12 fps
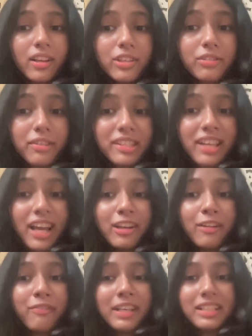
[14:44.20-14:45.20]
so it's
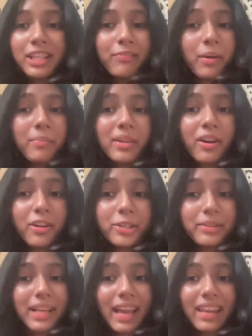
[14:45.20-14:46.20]
kind of easy for me not
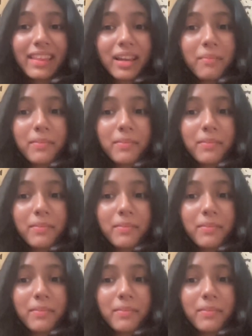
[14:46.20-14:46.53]
to carry that